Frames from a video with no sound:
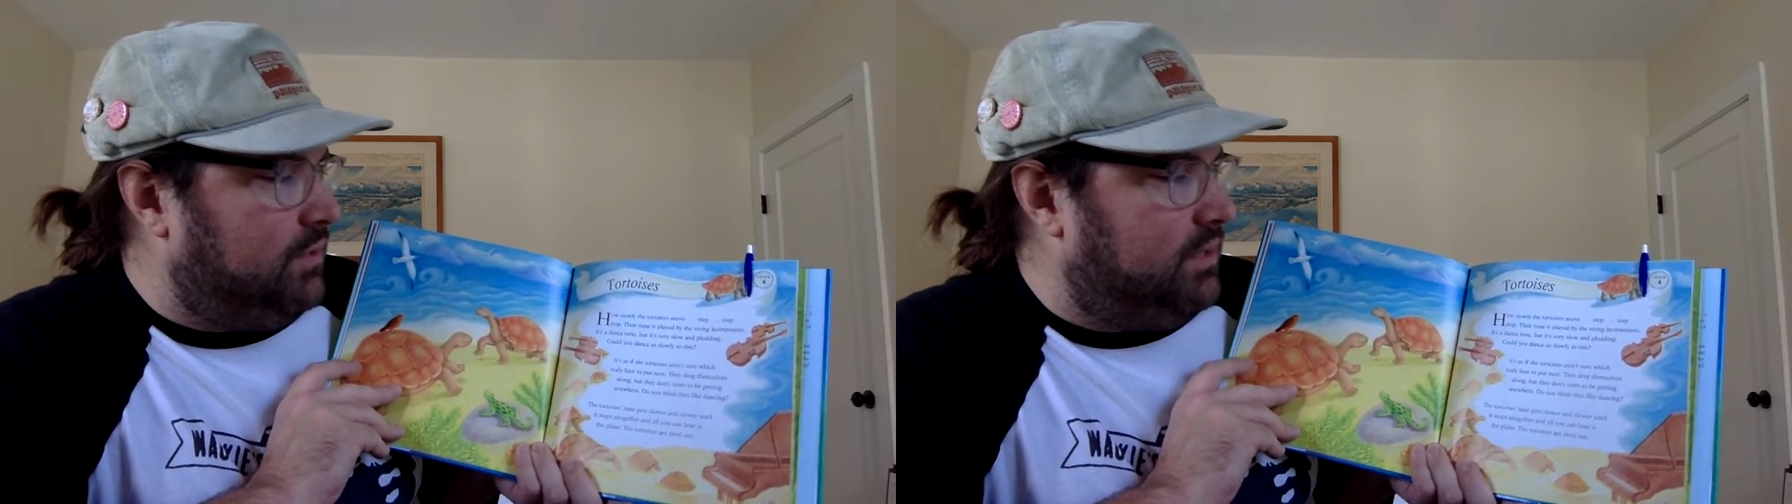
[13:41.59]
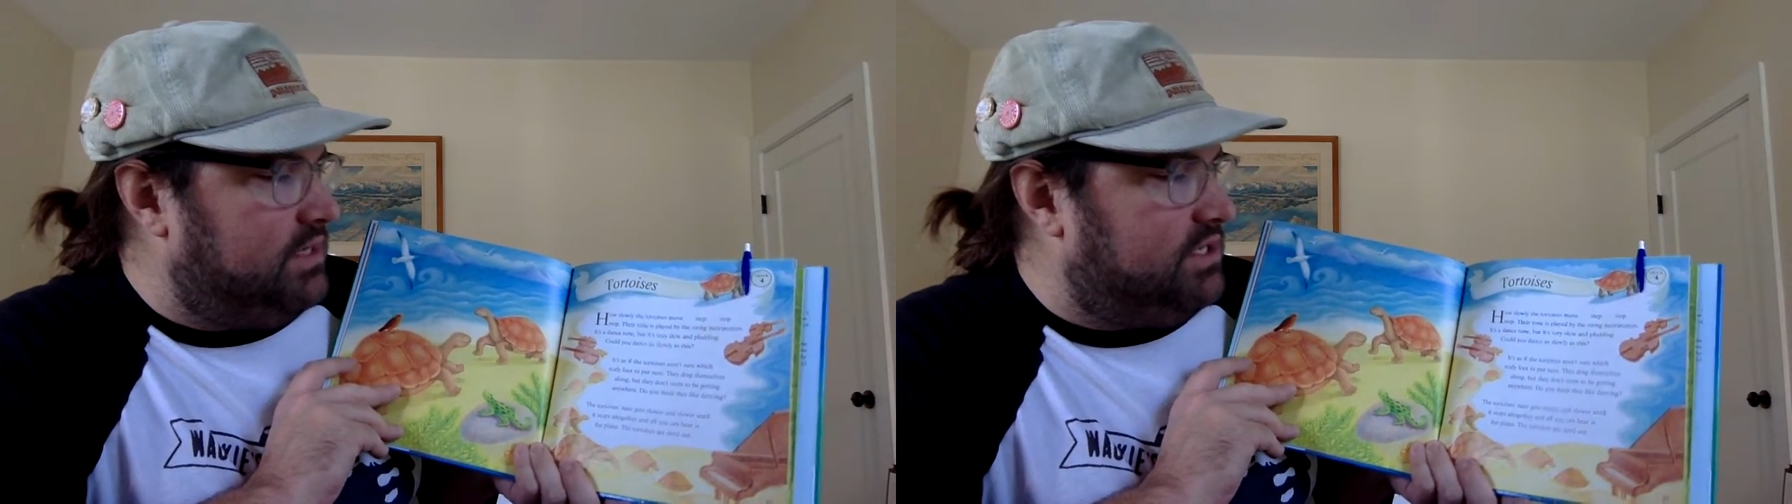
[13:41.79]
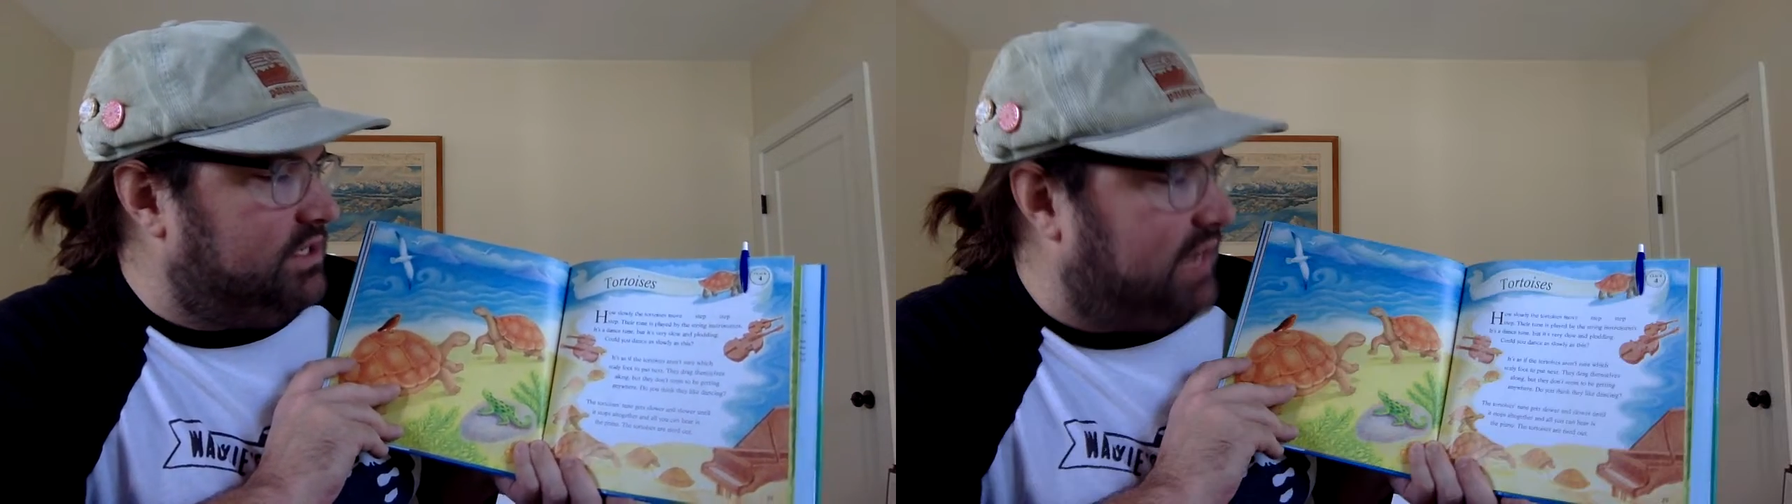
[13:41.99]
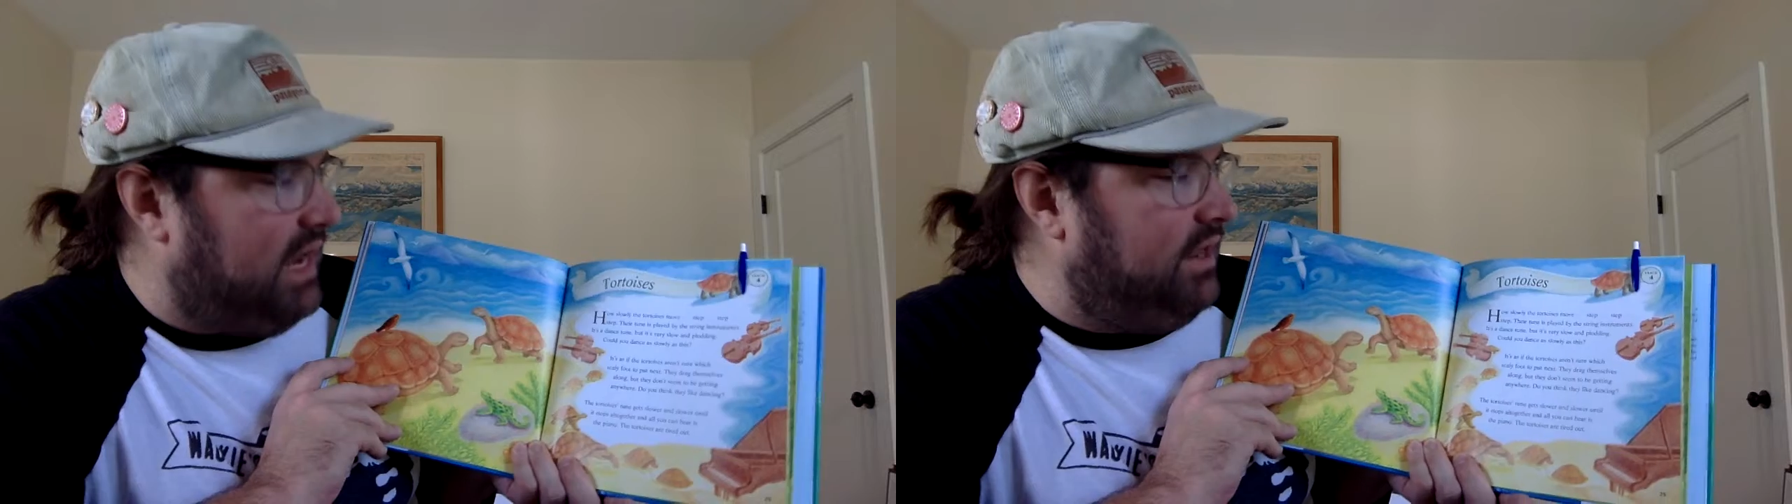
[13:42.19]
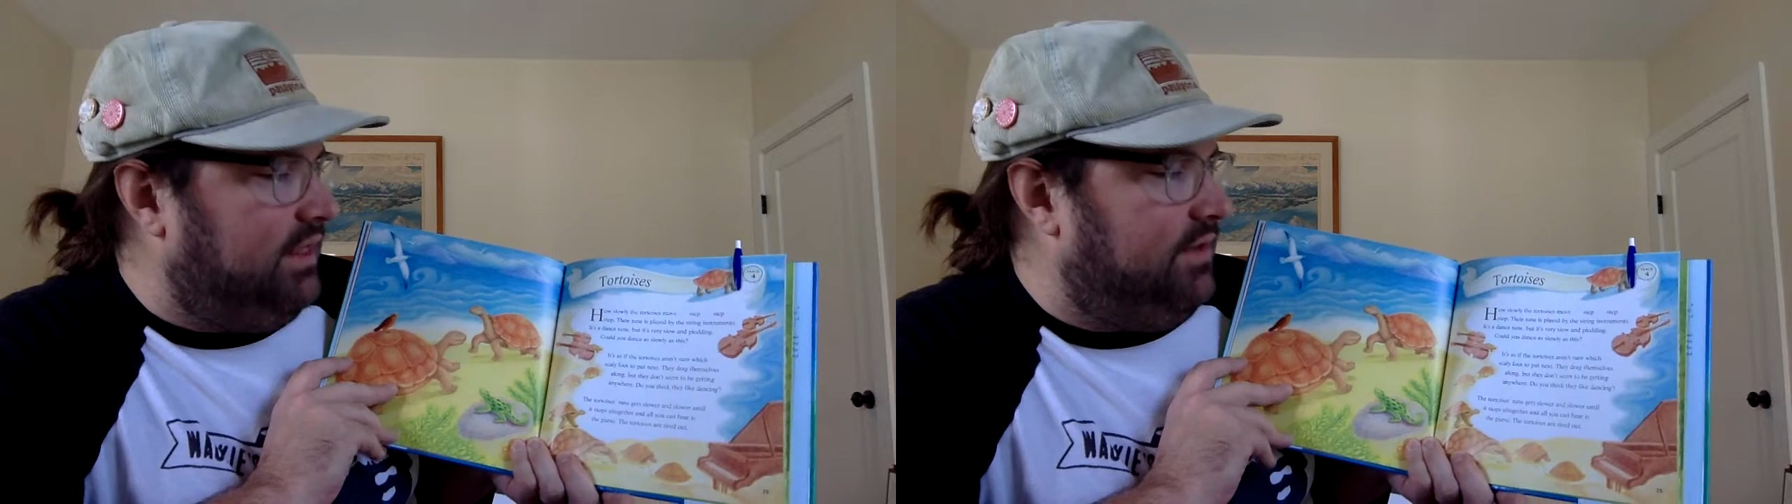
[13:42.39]
which
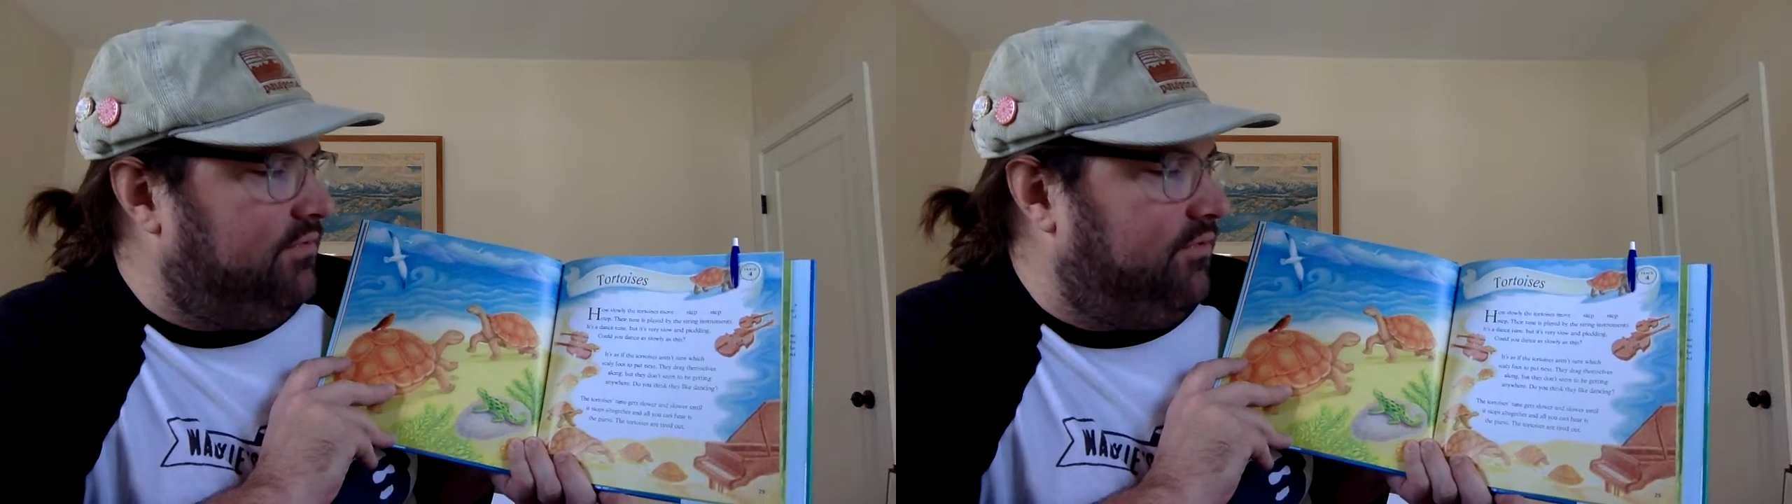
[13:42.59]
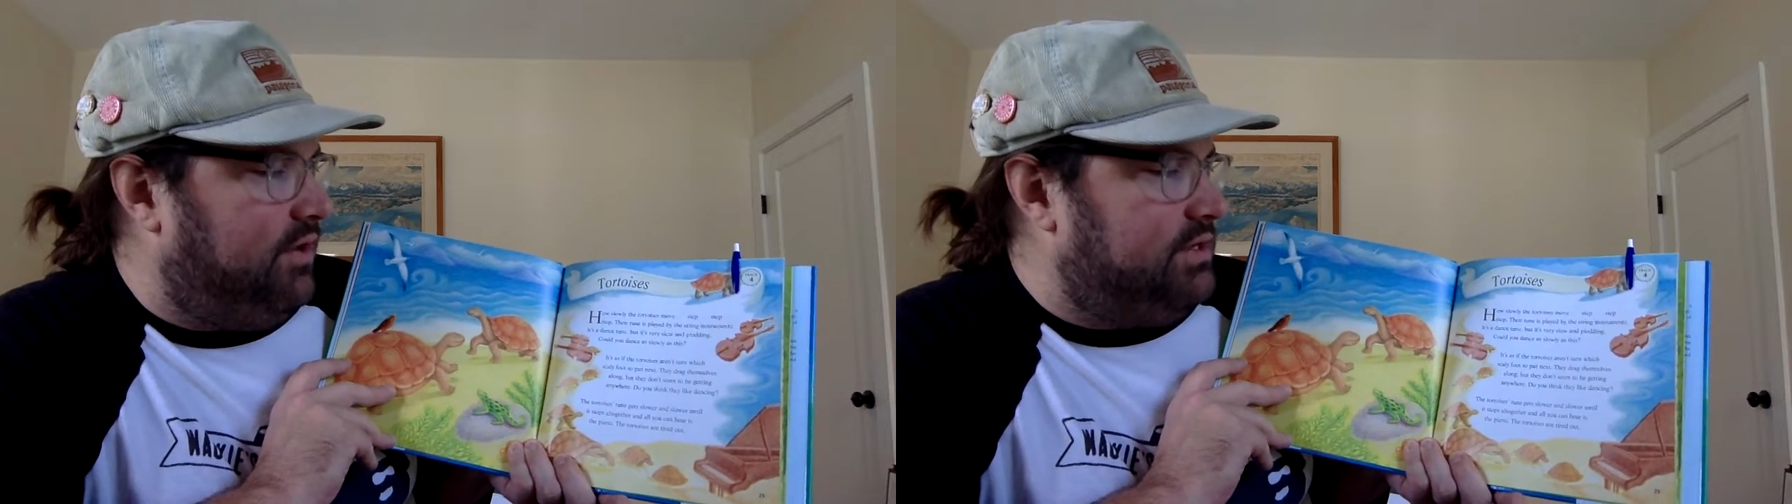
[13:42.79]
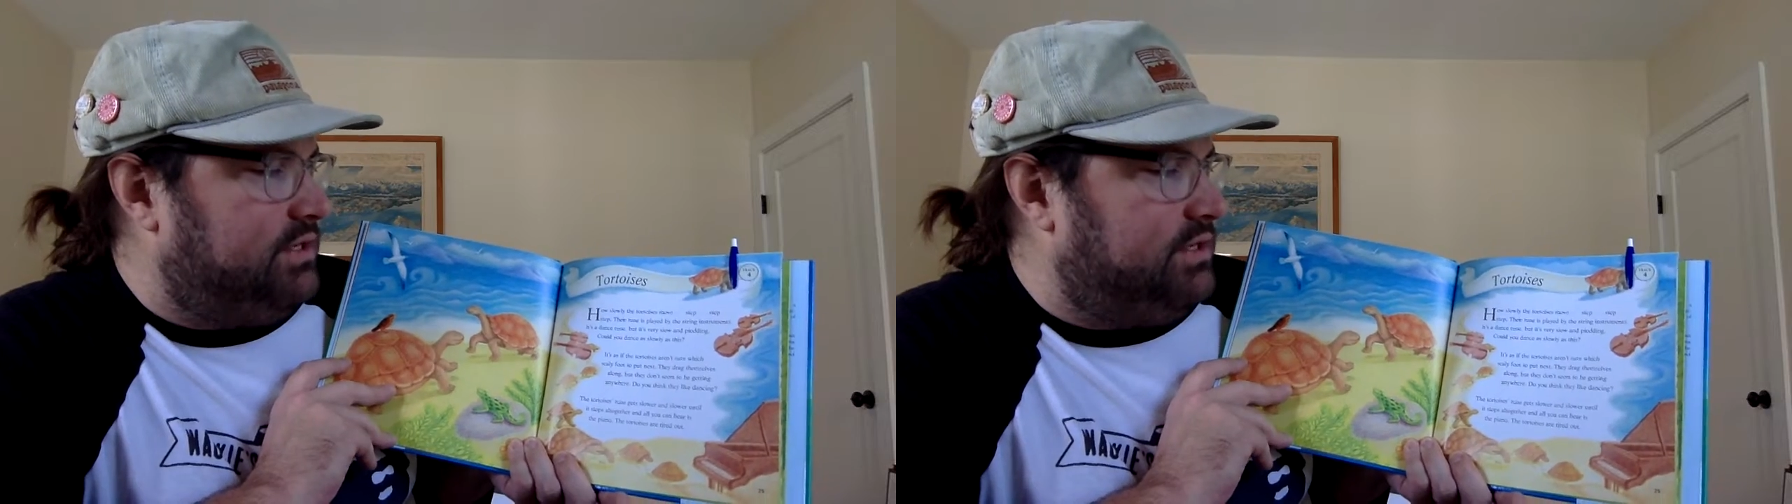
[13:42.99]
scaly foot